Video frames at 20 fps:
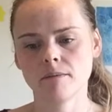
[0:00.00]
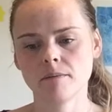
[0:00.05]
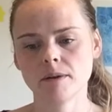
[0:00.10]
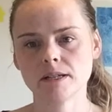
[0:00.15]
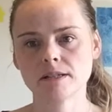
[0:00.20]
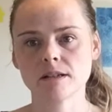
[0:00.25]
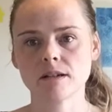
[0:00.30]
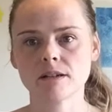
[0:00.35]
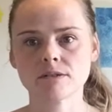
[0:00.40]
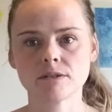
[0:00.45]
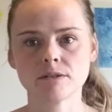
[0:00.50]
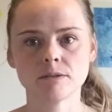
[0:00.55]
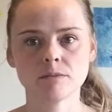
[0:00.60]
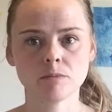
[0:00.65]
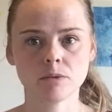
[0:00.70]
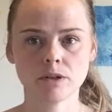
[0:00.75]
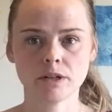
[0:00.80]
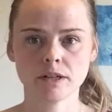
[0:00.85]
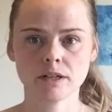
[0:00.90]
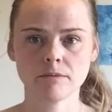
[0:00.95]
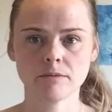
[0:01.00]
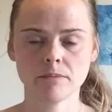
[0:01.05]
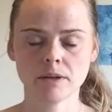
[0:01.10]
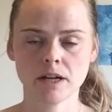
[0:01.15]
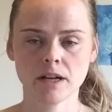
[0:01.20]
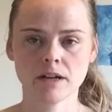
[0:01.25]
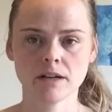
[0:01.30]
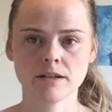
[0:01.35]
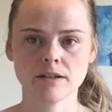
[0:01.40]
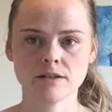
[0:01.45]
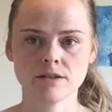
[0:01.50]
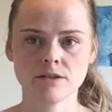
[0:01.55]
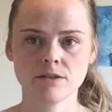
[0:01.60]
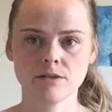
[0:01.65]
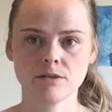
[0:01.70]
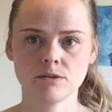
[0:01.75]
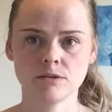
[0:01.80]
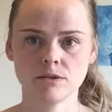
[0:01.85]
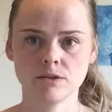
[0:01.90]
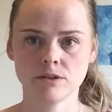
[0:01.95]
It's also important because
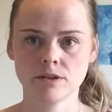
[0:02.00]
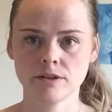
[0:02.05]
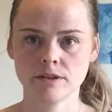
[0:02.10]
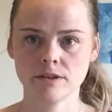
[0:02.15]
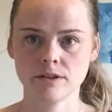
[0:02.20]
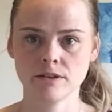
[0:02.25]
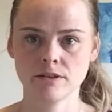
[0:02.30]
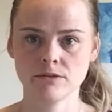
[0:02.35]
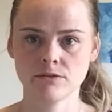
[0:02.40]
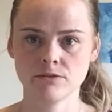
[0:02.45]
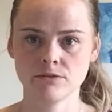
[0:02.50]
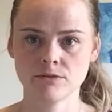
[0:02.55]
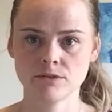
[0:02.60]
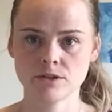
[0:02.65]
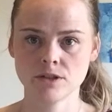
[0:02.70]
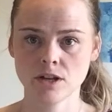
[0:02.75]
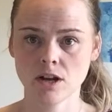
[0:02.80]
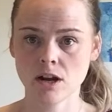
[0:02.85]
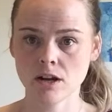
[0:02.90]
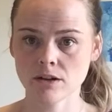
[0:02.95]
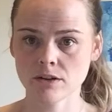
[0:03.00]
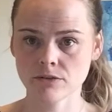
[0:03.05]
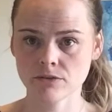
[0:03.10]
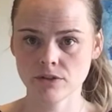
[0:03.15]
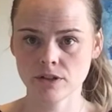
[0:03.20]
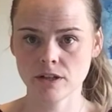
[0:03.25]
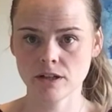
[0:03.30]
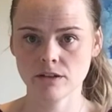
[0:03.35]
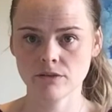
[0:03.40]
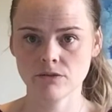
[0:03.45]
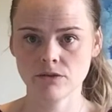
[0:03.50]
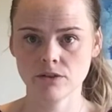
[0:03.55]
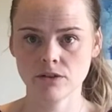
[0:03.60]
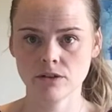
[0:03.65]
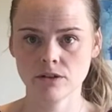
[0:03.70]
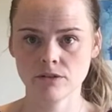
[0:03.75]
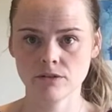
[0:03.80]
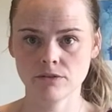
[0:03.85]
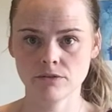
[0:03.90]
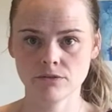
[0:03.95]
you'll learn the geography of
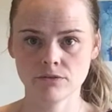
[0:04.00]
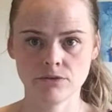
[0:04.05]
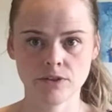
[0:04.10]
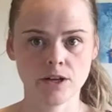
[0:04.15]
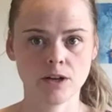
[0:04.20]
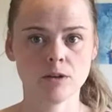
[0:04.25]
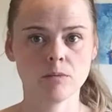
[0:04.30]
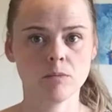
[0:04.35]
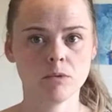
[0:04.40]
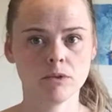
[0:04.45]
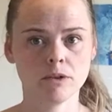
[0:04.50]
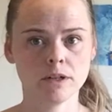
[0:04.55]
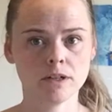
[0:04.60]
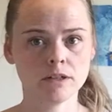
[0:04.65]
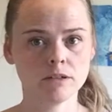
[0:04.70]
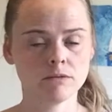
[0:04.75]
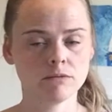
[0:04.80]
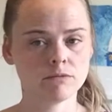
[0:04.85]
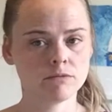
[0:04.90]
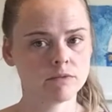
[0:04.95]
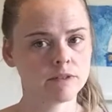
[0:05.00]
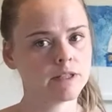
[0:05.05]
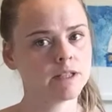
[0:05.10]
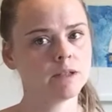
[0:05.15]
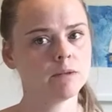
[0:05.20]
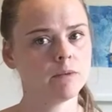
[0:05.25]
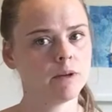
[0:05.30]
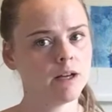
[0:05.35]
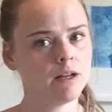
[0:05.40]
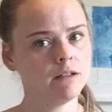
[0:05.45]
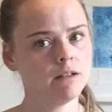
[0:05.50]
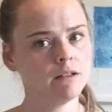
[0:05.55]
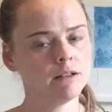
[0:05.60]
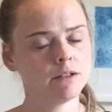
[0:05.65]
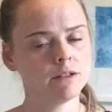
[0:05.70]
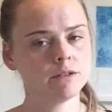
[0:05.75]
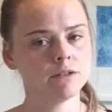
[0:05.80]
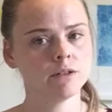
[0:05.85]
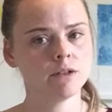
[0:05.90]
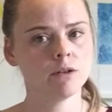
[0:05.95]
your fingerboard really well.
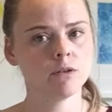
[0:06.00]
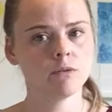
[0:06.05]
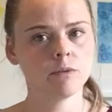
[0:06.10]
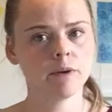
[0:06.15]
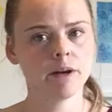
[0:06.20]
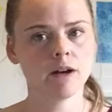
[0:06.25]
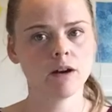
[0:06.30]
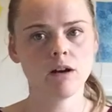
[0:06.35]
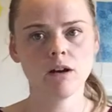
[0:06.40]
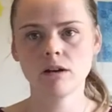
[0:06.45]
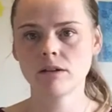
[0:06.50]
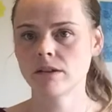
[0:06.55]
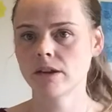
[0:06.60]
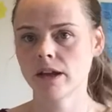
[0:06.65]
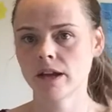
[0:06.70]
You'll know where all the